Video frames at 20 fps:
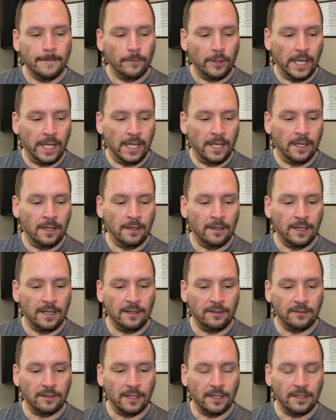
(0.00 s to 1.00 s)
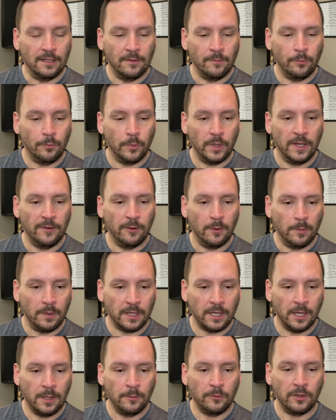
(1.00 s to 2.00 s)
And he said, if it
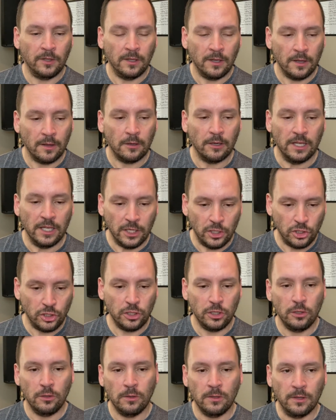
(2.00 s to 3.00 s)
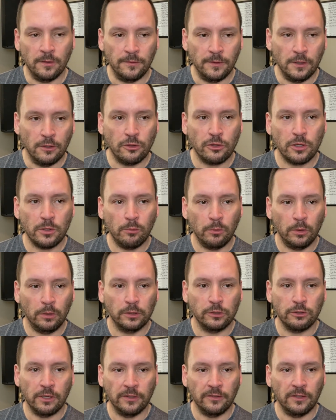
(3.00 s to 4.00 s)
becomes another issue in the future, we'll
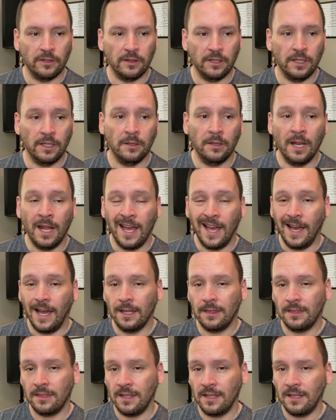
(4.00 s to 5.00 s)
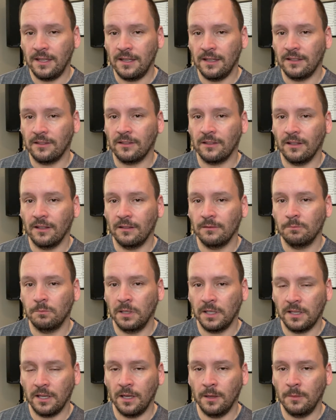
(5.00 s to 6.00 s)
address it then. I think it's
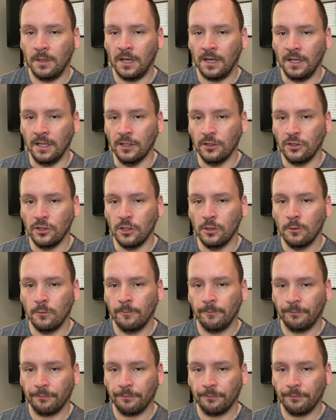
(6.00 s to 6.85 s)
becoming an issue.